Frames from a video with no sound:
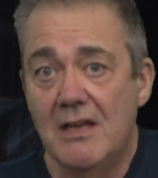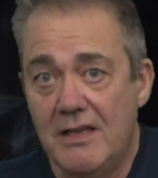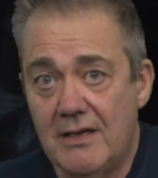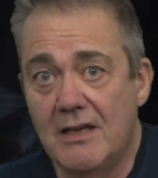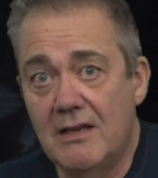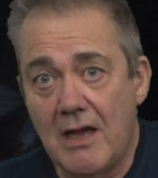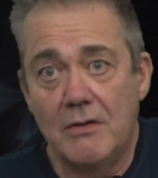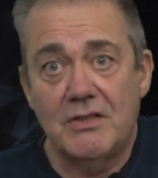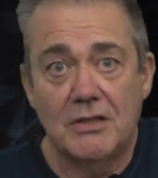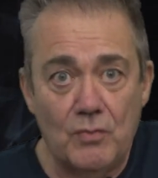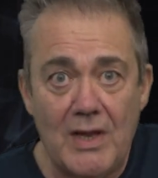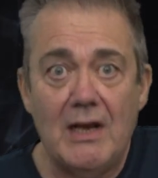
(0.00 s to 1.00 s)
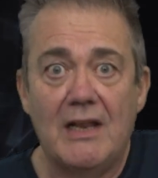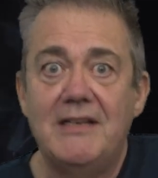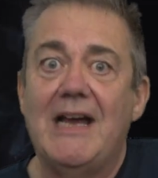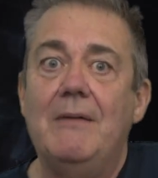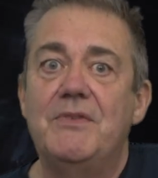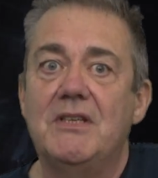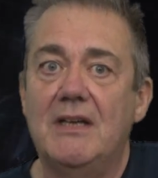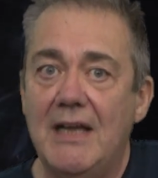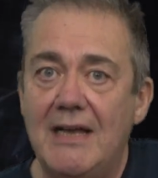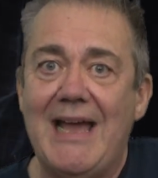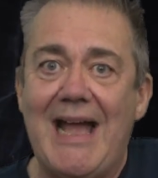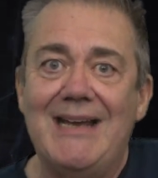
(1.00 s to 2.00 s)
you can go to the real adapter
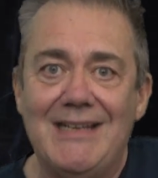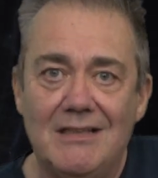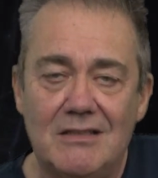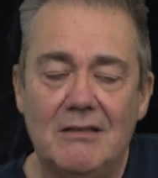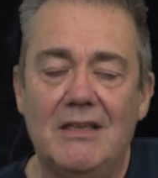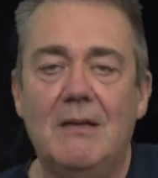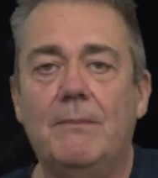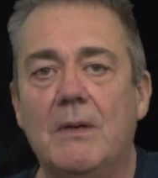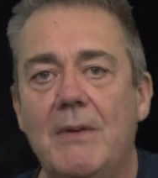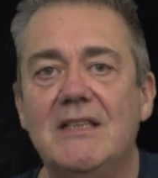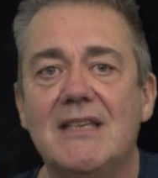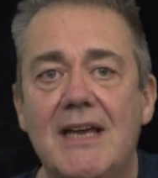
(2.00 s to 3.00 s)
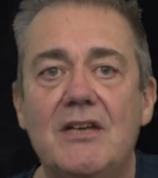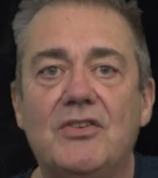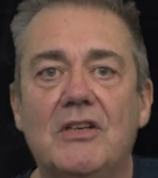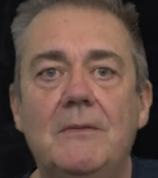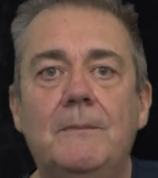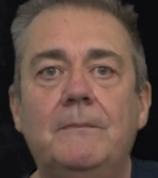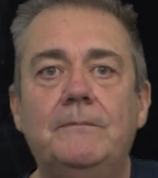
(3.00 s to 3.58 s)
and add it to the implementation.